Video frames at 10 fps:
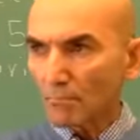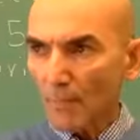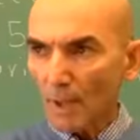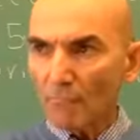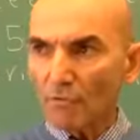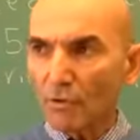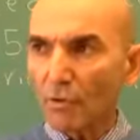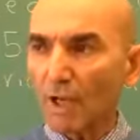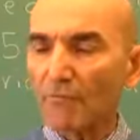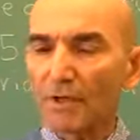if you
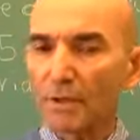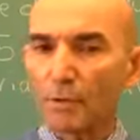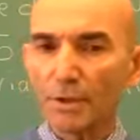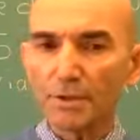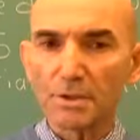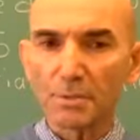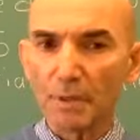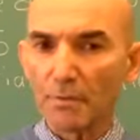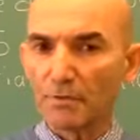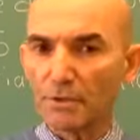don't have any questions,
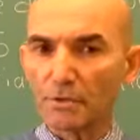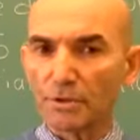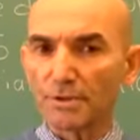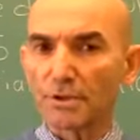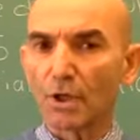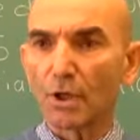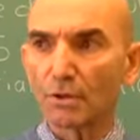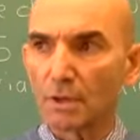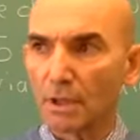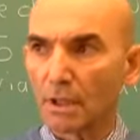maybe we should start.
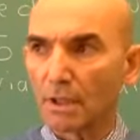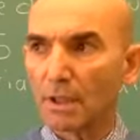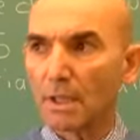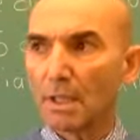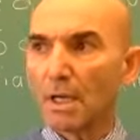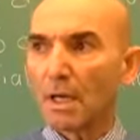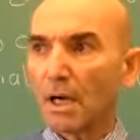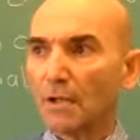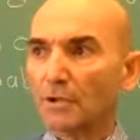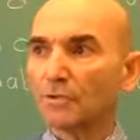
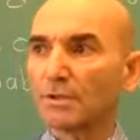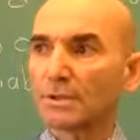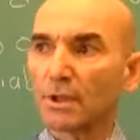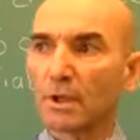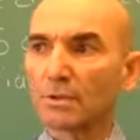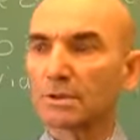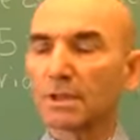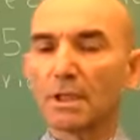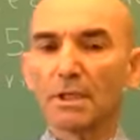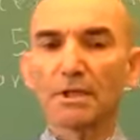I should start
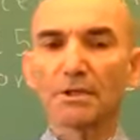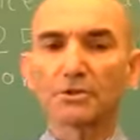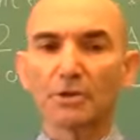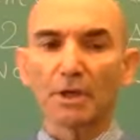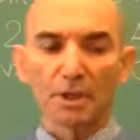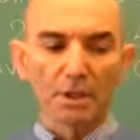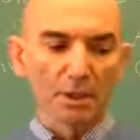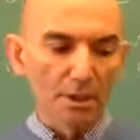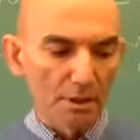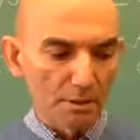lecturing
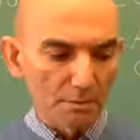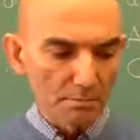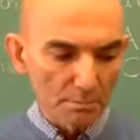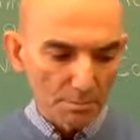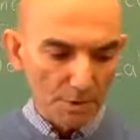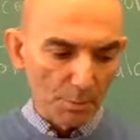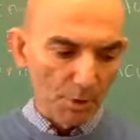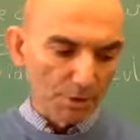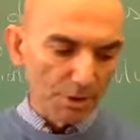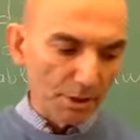
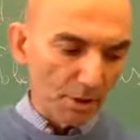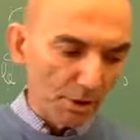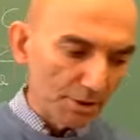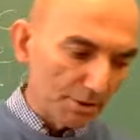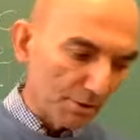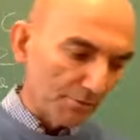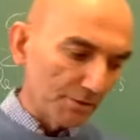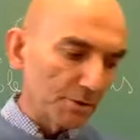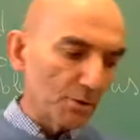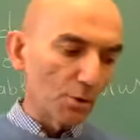about the content of
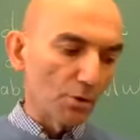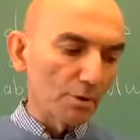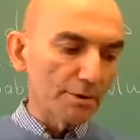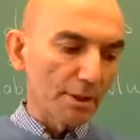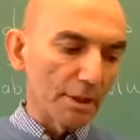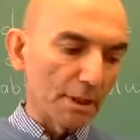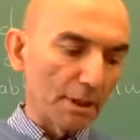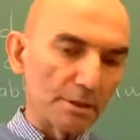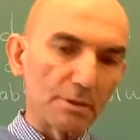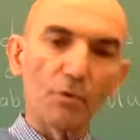this course
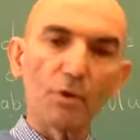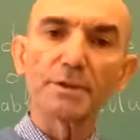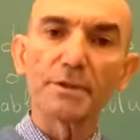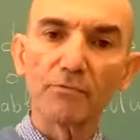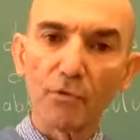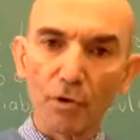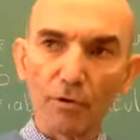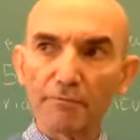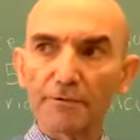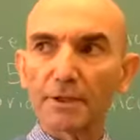and what's
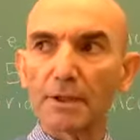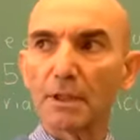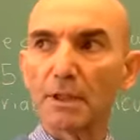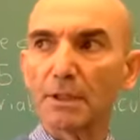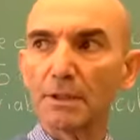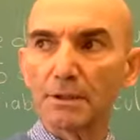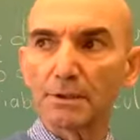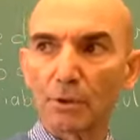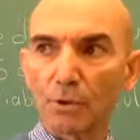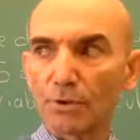involved in this
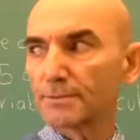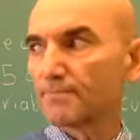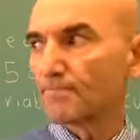course.